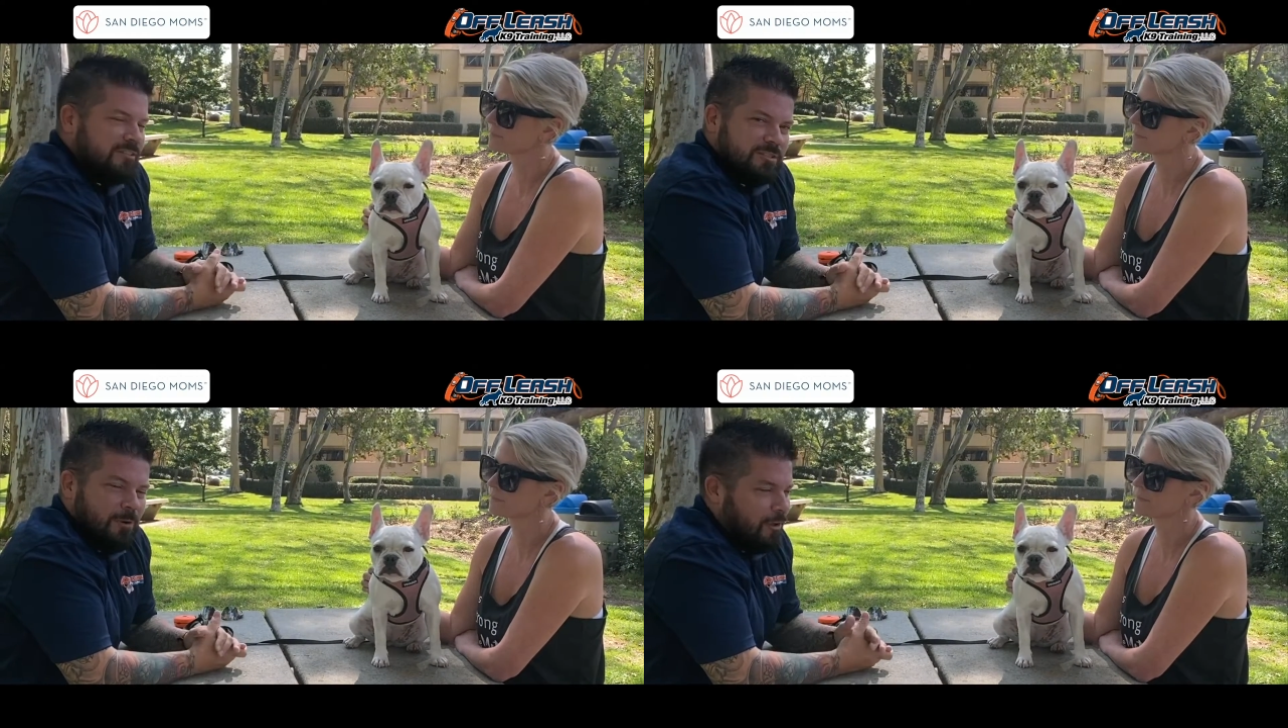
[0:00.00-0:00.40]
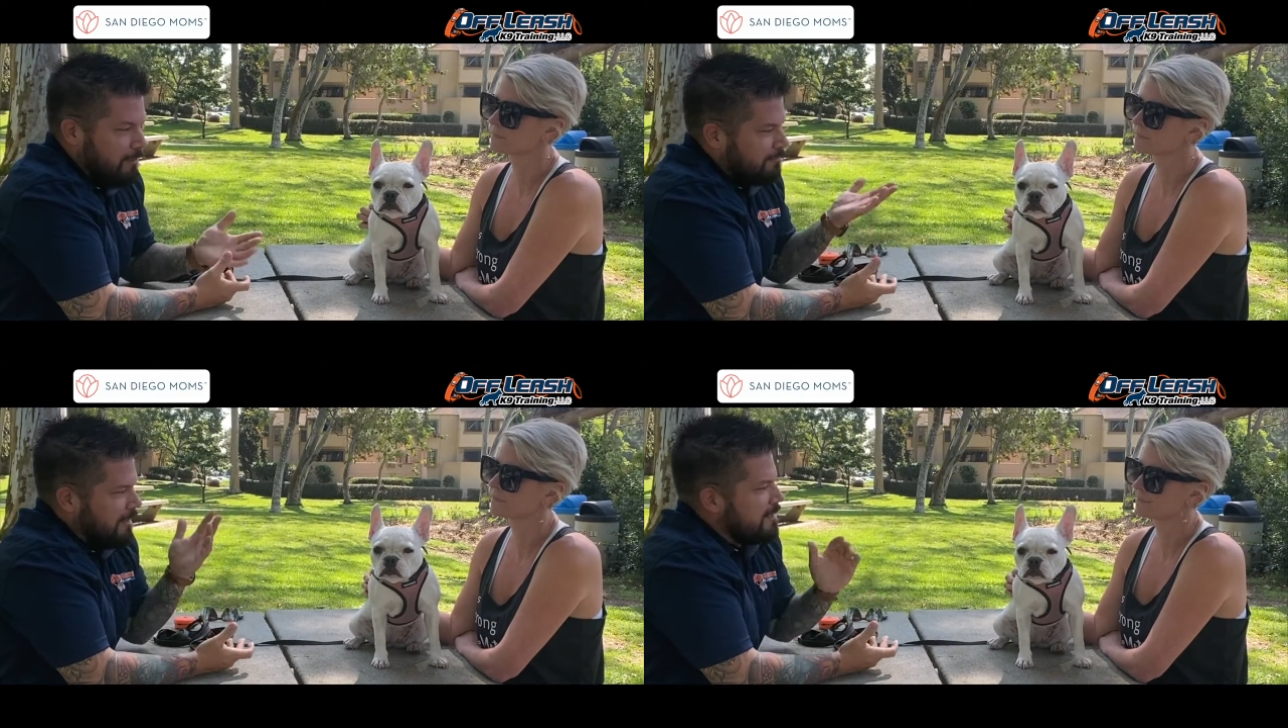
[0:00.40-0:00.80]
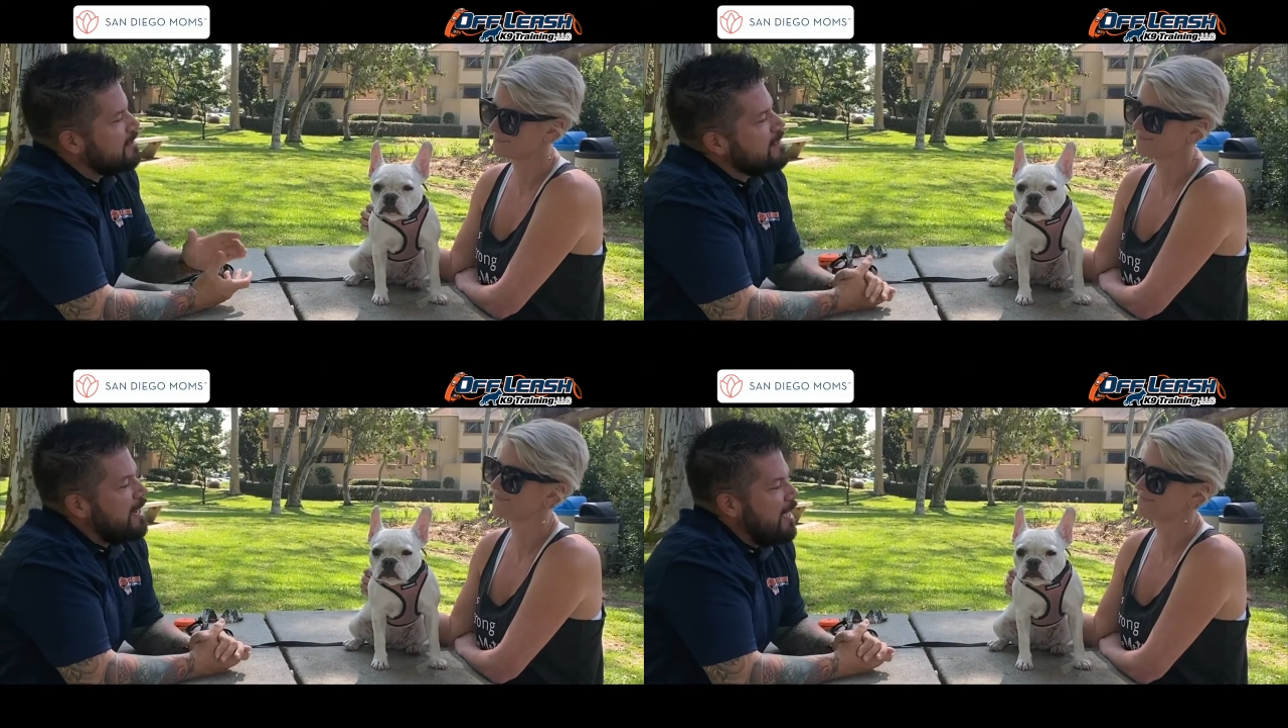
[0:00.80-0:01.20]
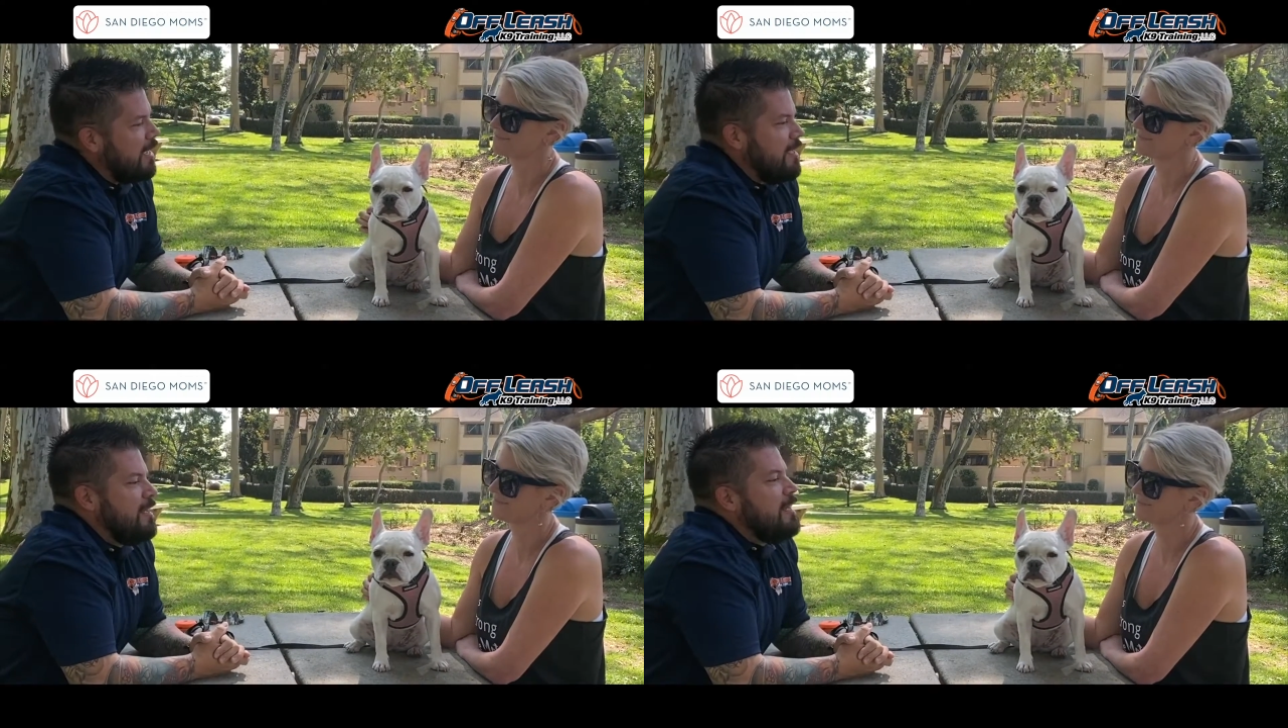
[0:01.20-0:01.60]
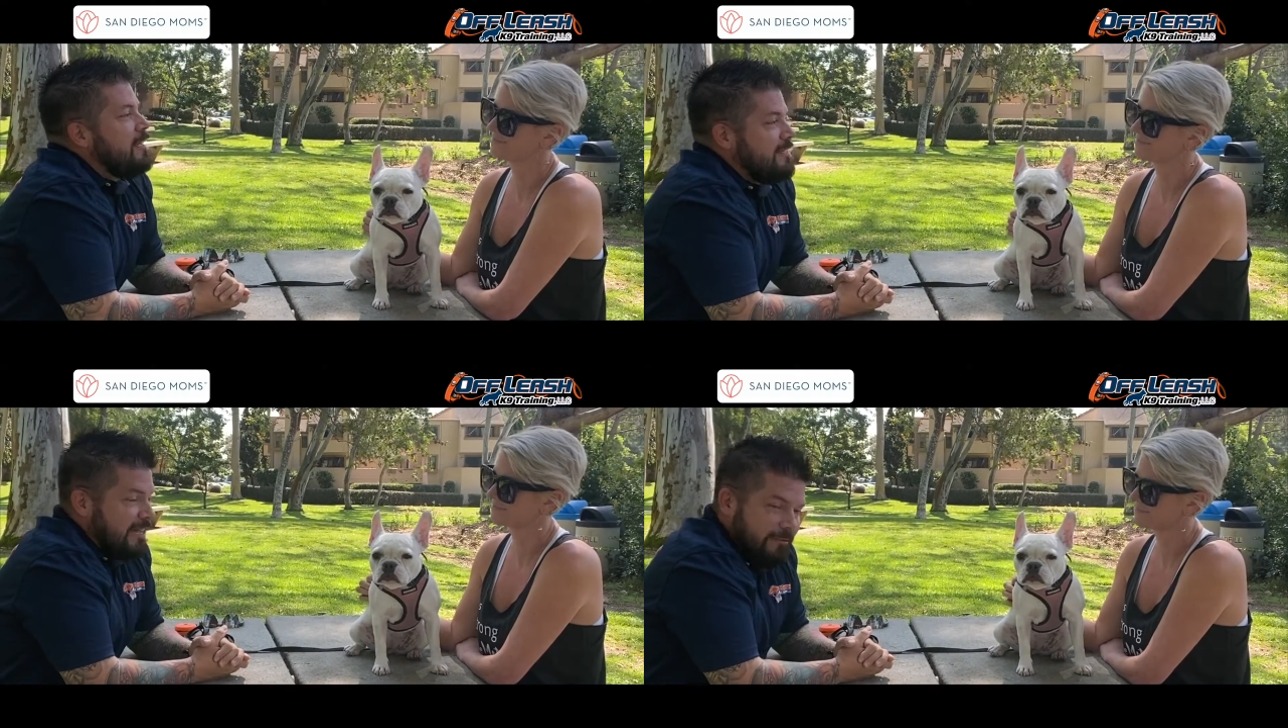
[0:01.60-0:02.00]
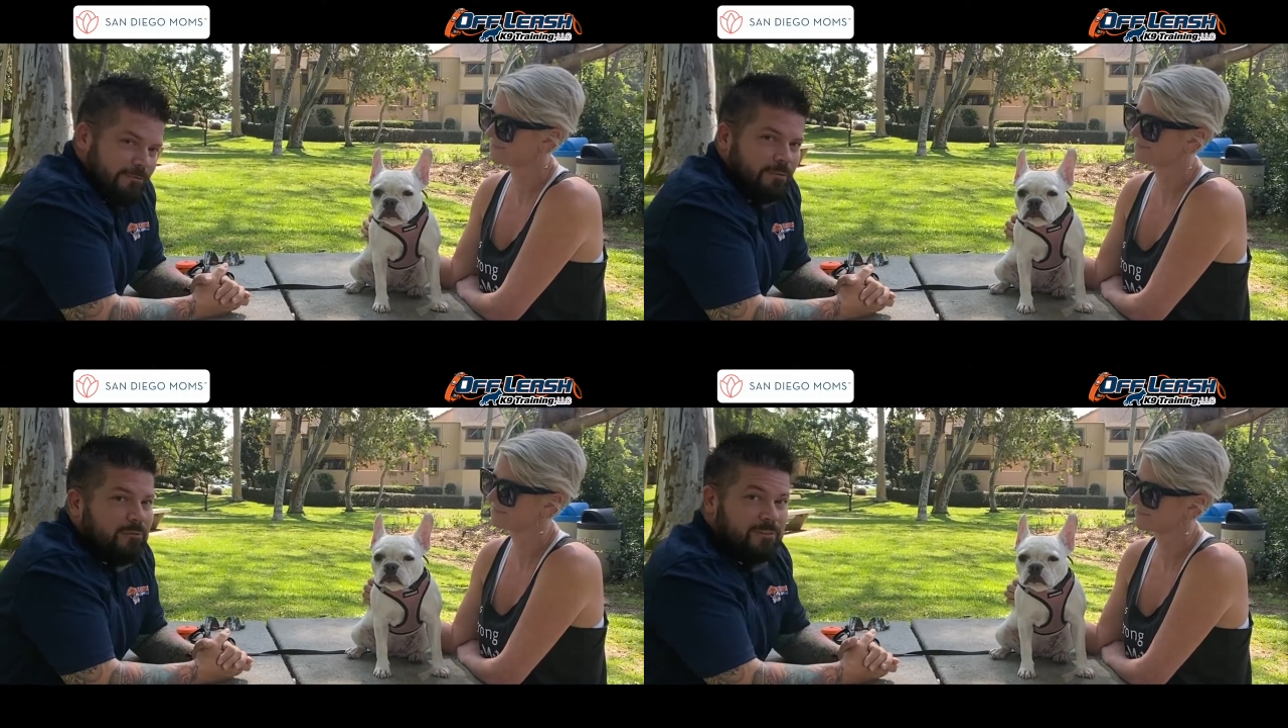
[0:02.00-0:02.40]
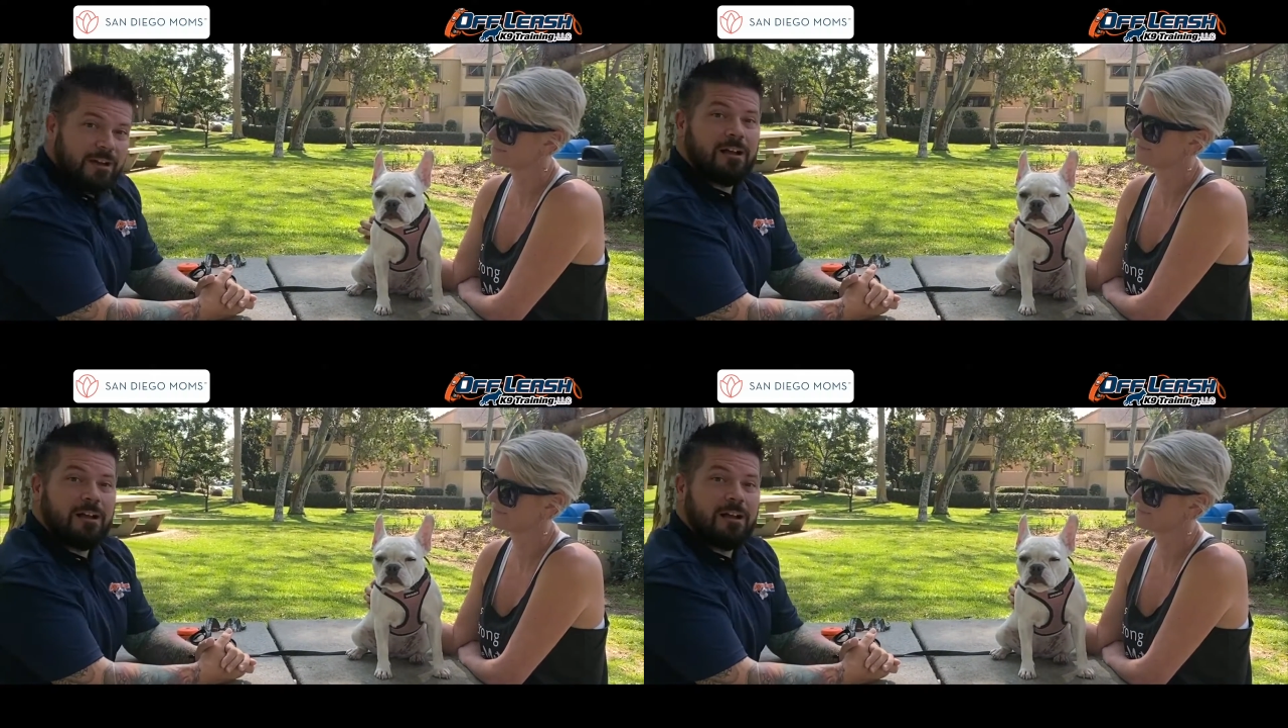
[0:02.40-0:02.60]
small, like this guy, deaf. We've done a